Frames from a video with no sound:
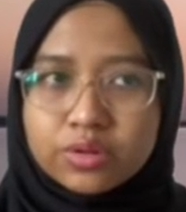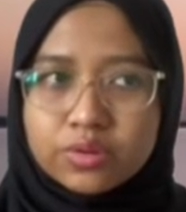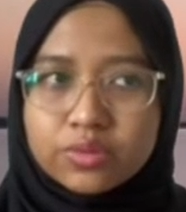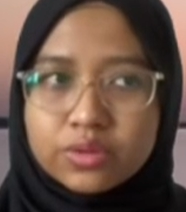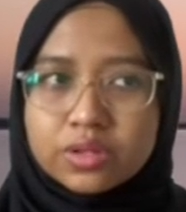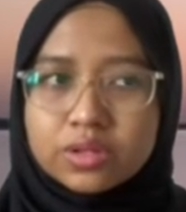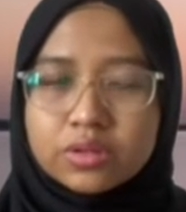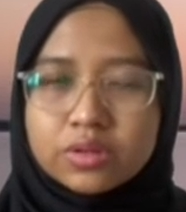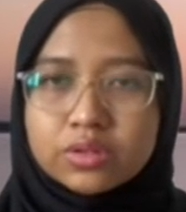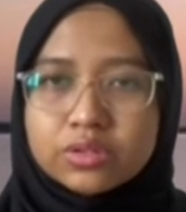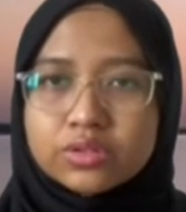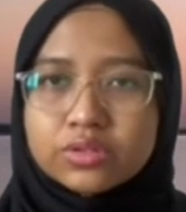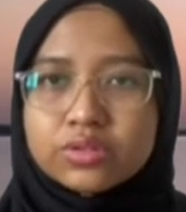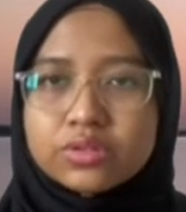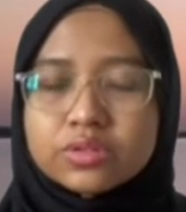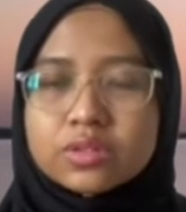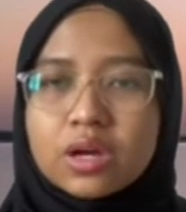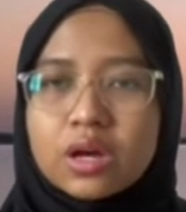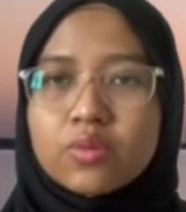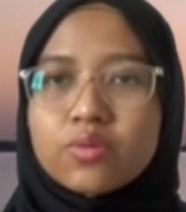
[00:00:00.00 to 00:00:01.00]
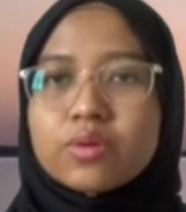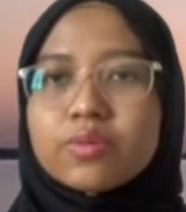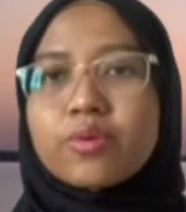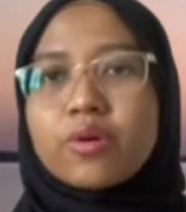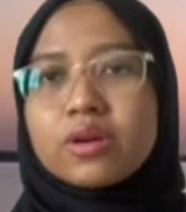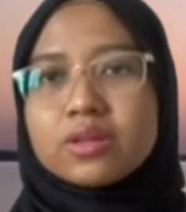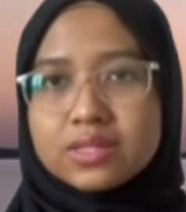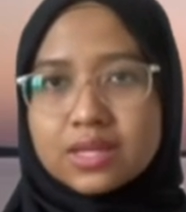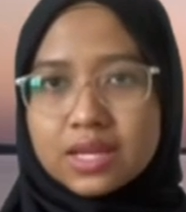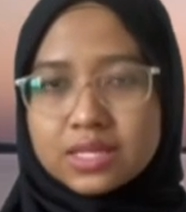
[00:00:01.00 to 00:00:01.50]
we continue our
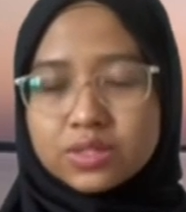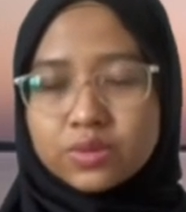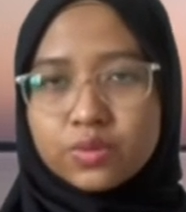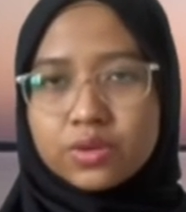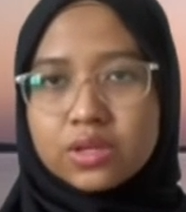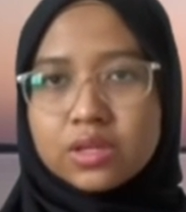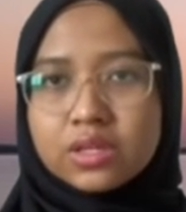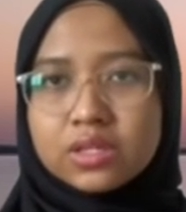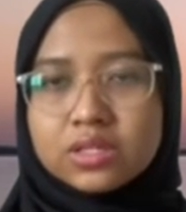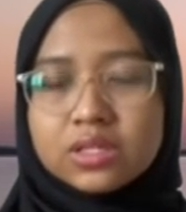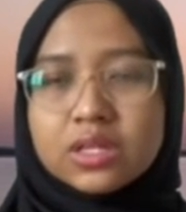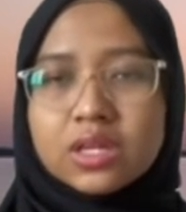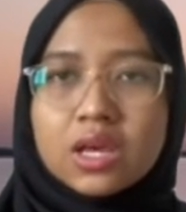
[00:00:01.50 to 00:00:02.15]
process with